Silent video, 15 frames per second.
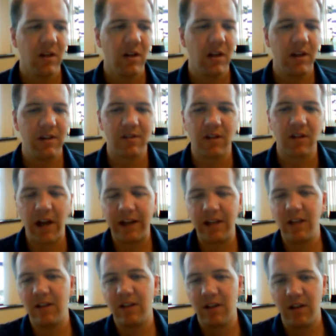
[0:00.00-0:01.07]
is
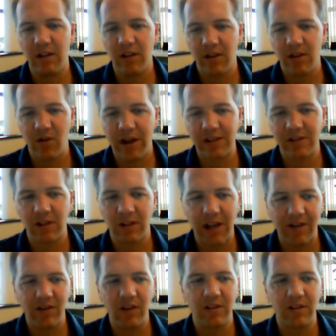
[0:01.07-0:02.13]
lining the thoracic
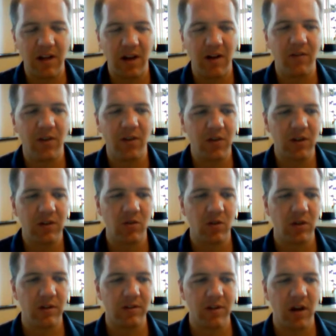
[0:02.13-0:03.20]
cavity itself. The
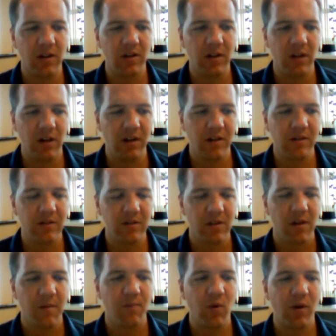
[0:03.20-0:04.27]
visceral is on the lungs.
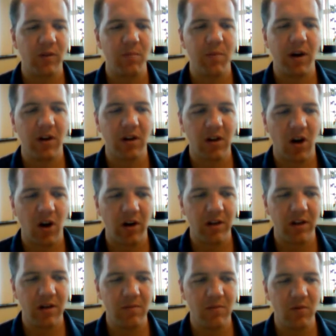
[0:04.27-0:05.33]
We have the
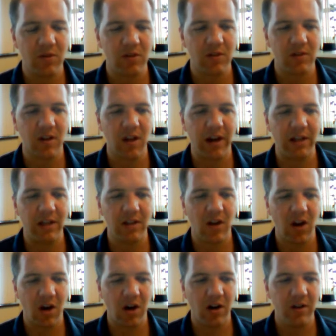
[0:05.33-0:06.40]
pericardium, which is lining the
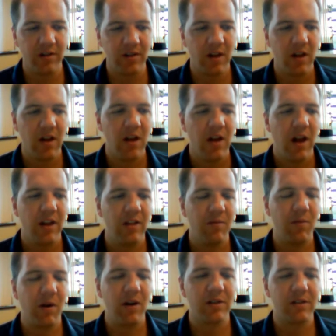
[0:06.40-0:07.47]
heart, and the
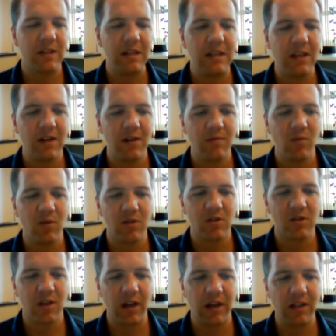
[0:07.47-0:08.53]
peritoneum, which
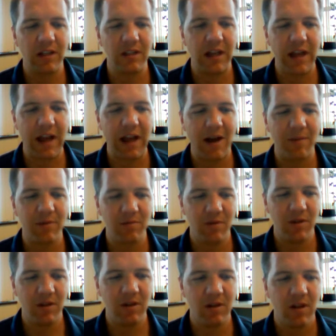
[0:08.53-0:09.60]
is lining the
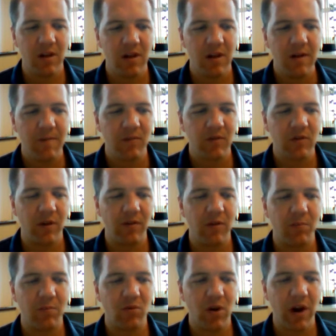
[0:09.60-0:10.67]
abdomen. So we have
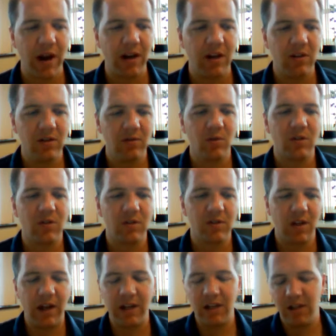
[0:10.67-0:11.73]
the parietal, which is
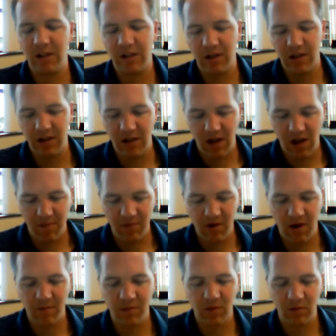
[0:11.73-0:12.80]
lining the
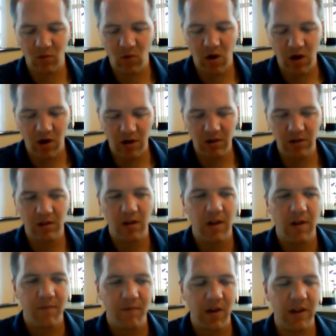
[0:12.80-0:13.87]
abdominal wall,
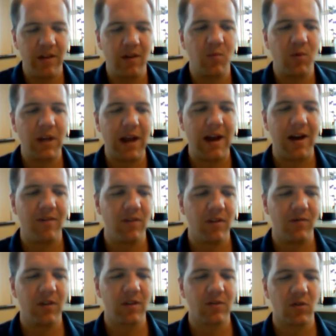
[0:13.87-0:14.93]
and then we have the
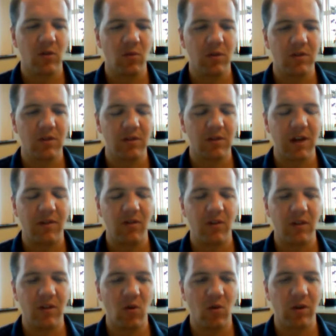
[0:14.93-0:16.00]
visceral, which is
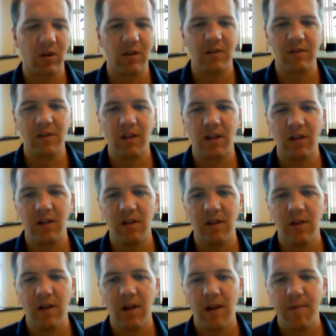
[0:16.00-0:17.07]
covering the organs in
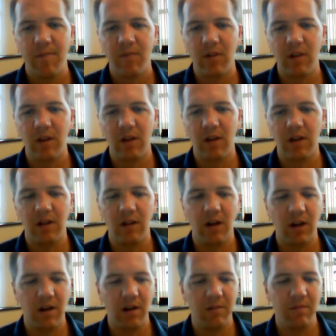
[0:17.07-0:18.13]

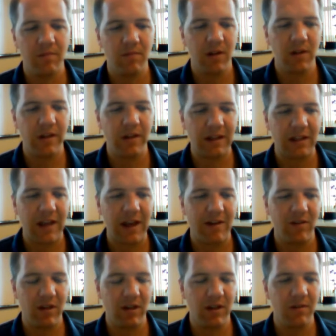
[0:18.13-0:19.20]
that
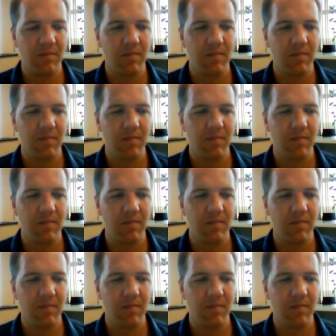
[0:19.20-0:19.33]
cavity.